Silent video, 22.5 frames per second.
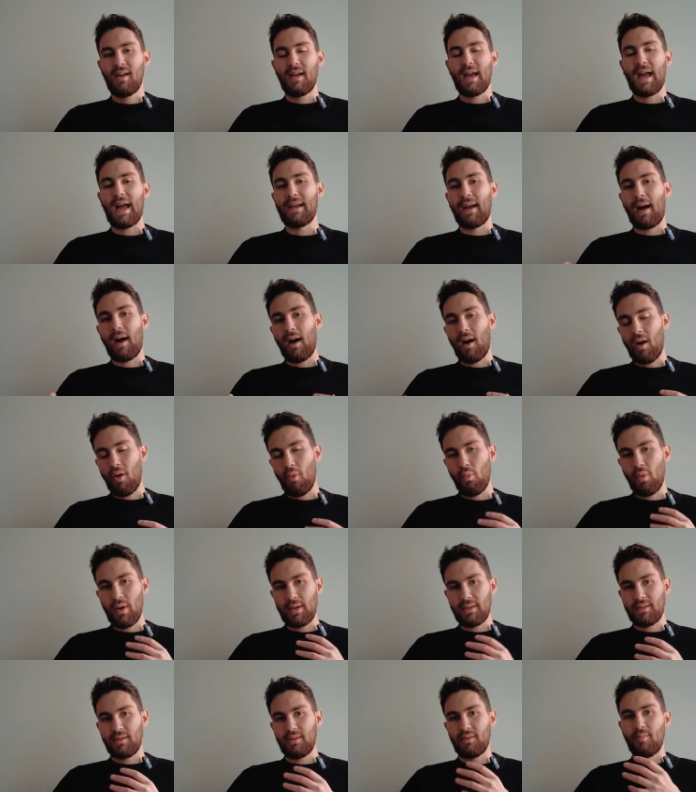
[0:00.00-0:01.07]
and how
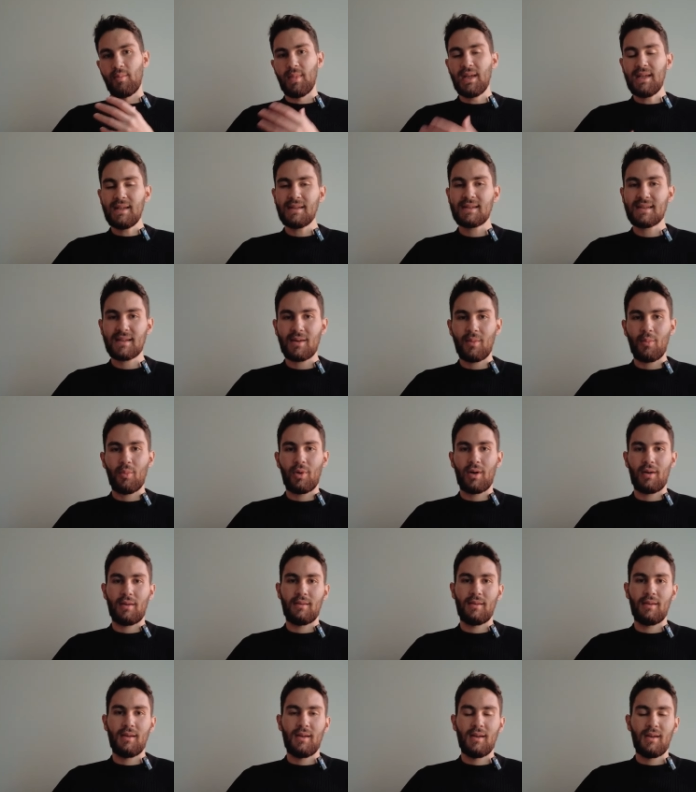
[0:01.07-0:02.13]
when you meet
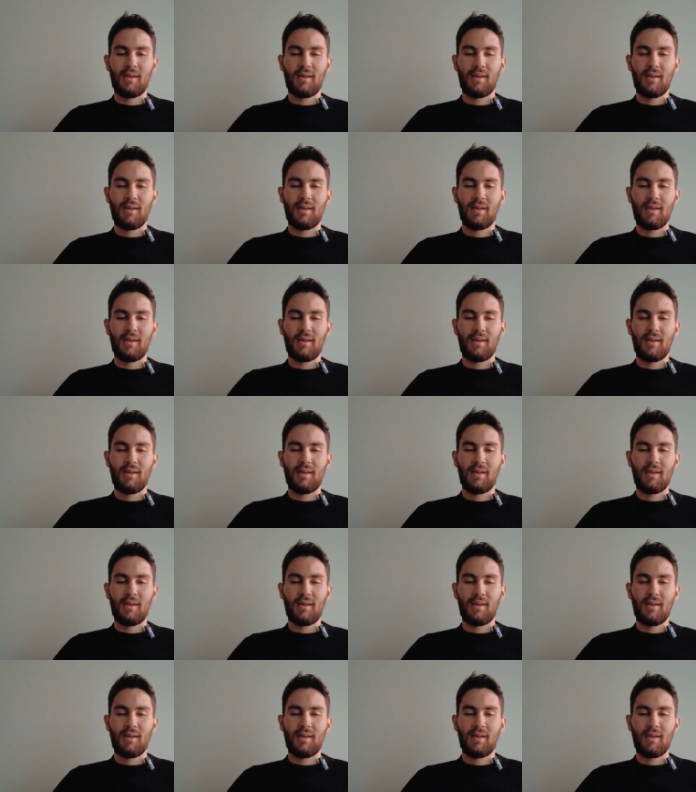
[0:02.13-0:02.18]
someone,